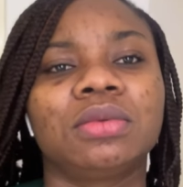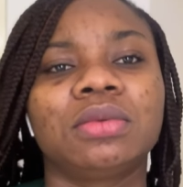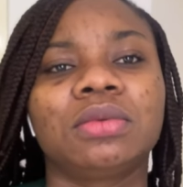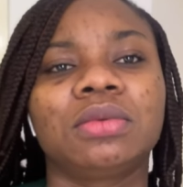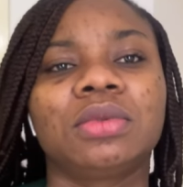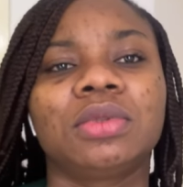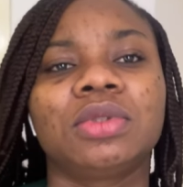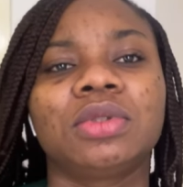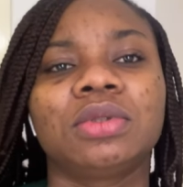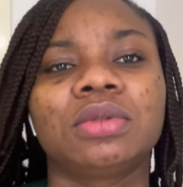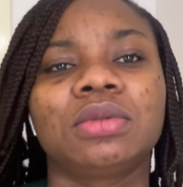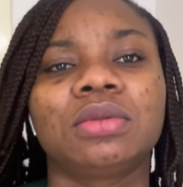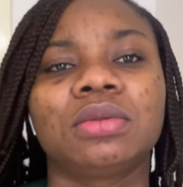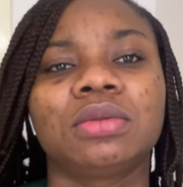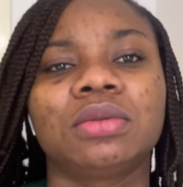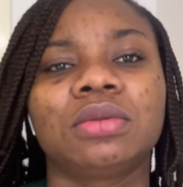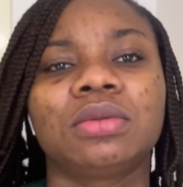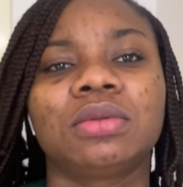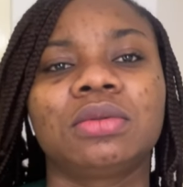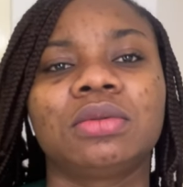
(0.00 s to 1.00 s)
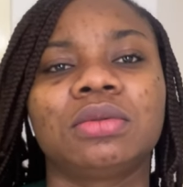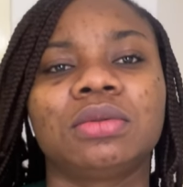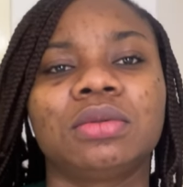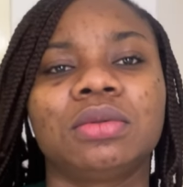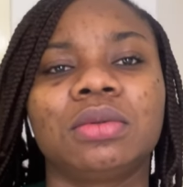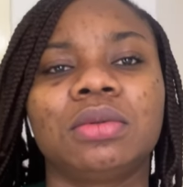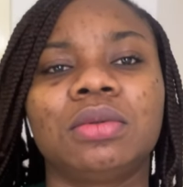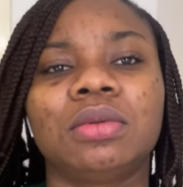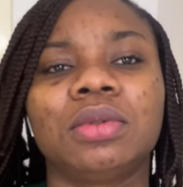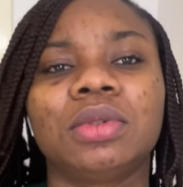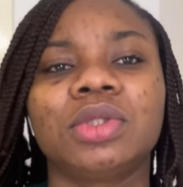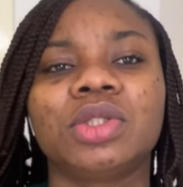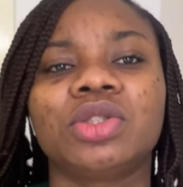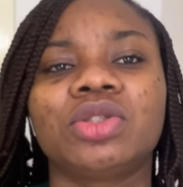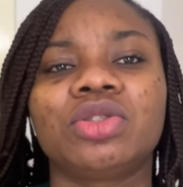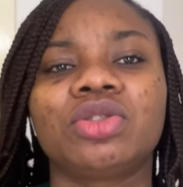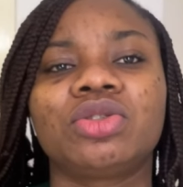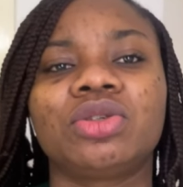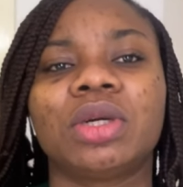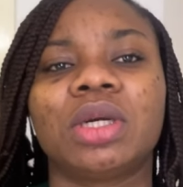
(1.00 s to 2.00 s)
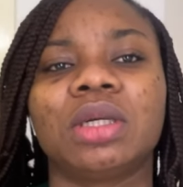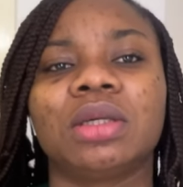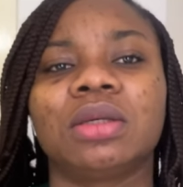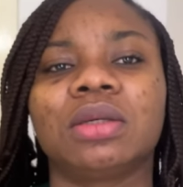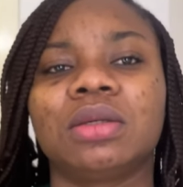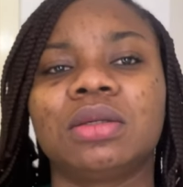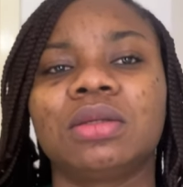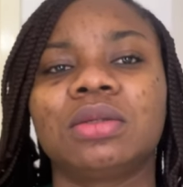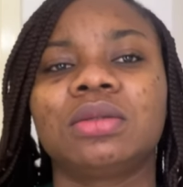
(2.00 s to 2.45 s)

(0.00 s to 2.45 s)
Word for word: Um, one strand.